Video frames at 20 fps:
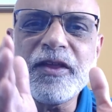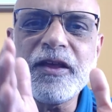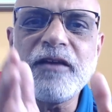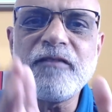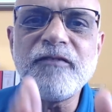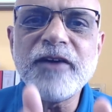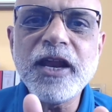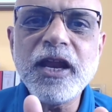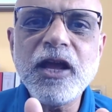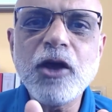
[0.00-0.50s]

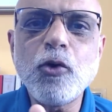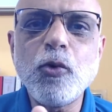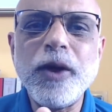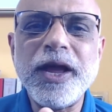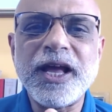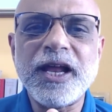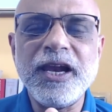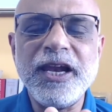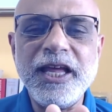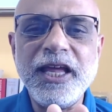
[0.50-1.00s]
very
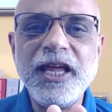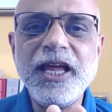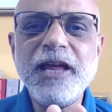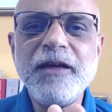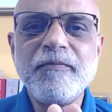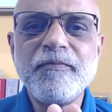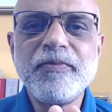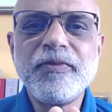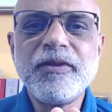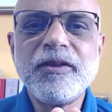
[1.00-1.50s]
quickly,
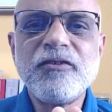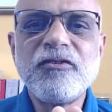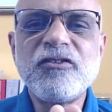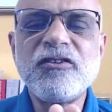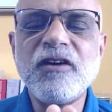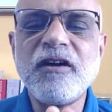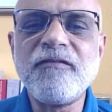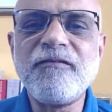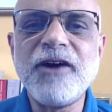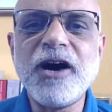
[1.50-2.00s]

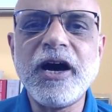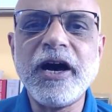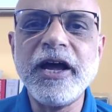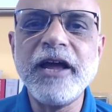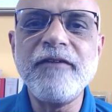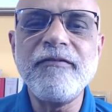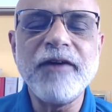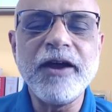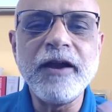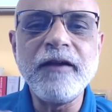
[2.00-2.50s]

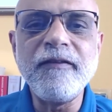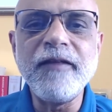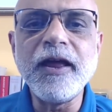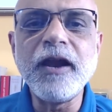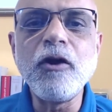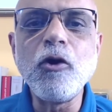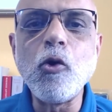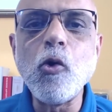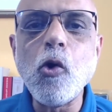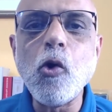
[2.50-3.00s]
survive, and
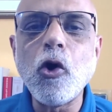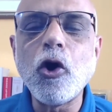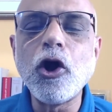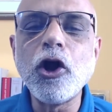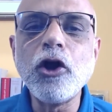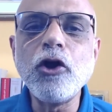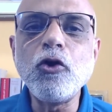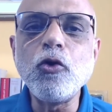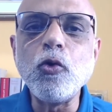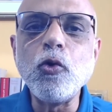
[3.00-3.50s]
then go
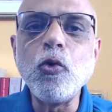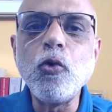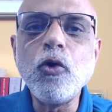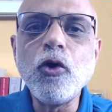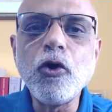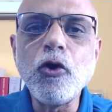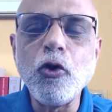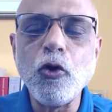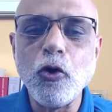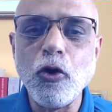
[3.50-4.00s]
on to
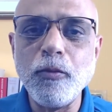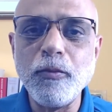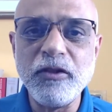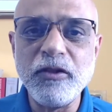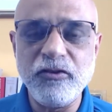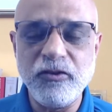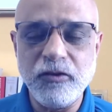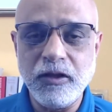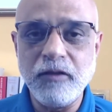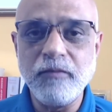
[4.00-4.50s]

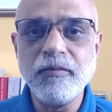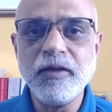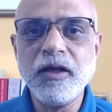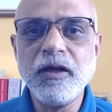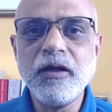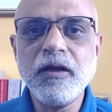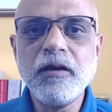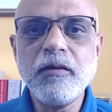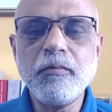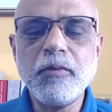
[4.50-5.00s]
normalcy.
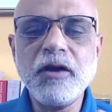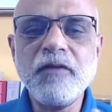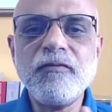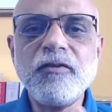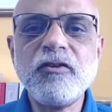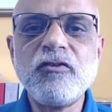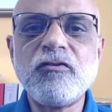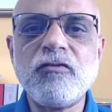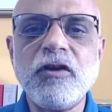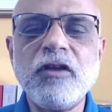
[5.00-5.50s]
But if
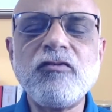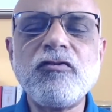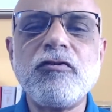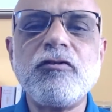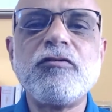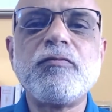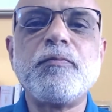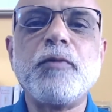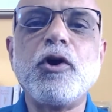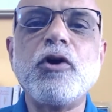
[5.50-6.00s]
the stress
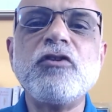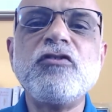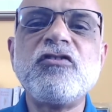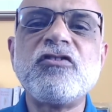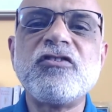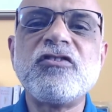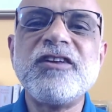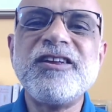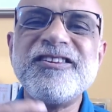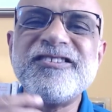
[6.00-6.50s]

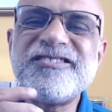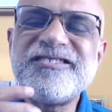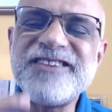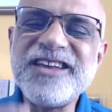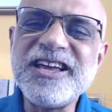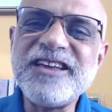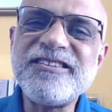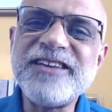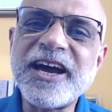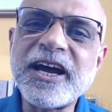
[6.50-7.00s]
response
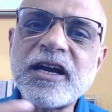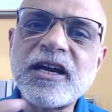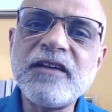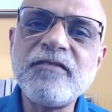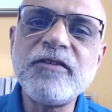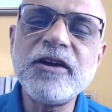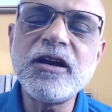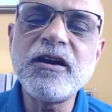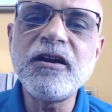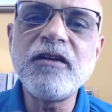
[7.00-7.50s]
stays
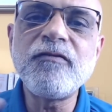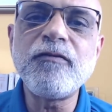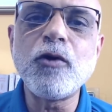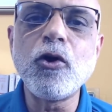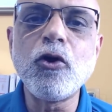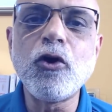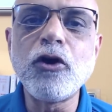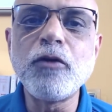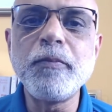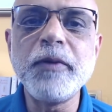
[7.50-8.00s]
activated for
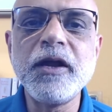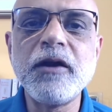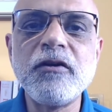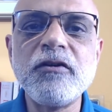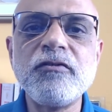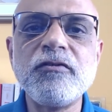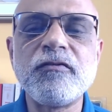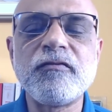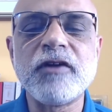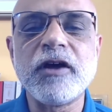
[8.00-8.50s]
long
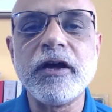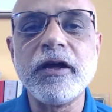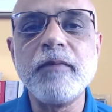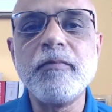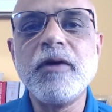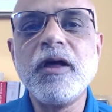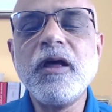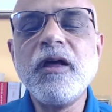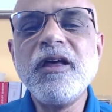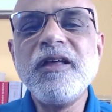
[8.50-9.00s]
periods of time,
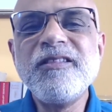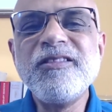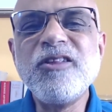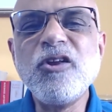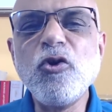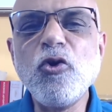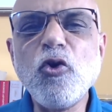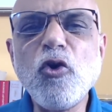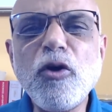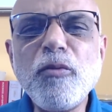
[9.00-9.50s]
the
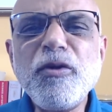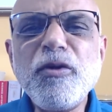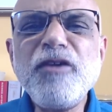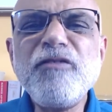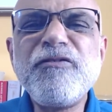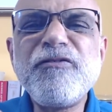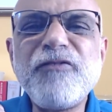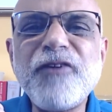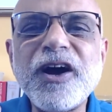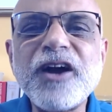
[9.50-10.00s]
normal
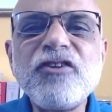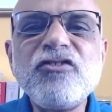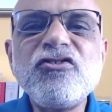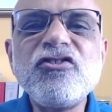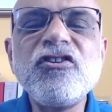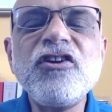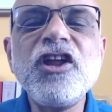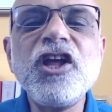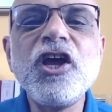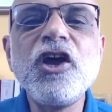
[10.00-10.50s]

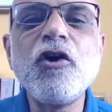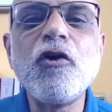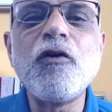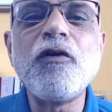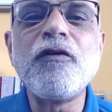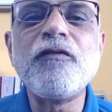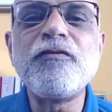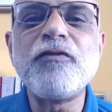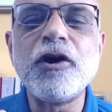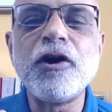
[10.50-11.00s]
functioning
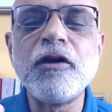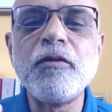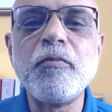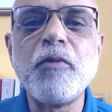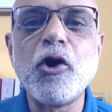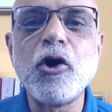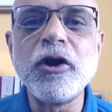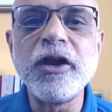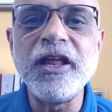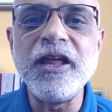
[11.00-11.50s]
of our
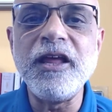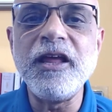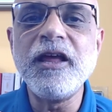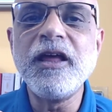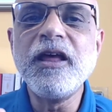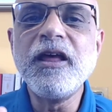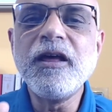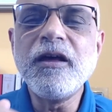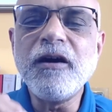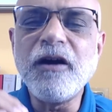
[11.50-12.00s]
body,
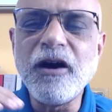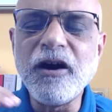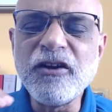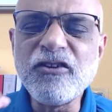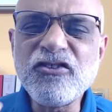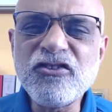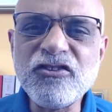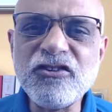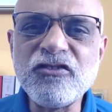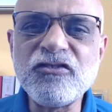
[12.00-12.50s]
our
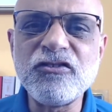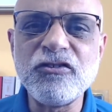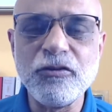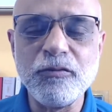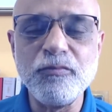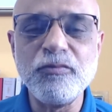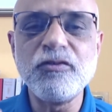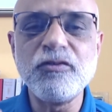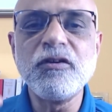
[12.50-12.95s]
systems,